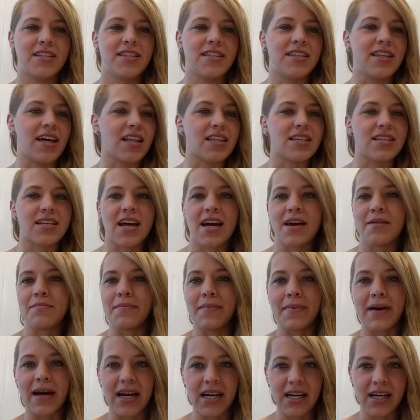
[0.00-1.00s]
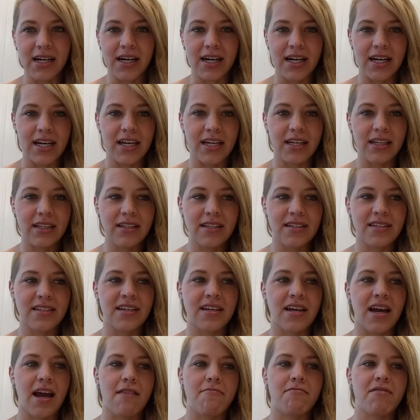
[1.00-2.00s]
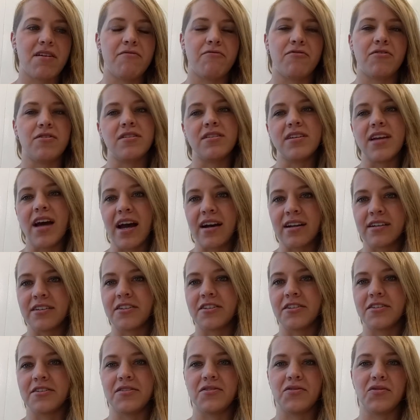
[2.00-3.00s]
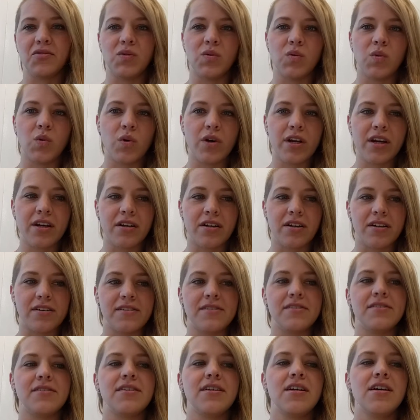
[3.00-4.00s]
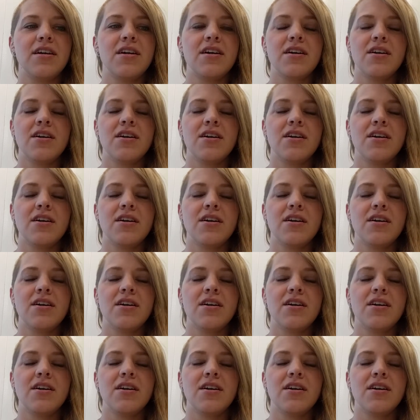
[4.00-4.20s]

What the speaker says: That's not my audience. I write for doctors or lawyers,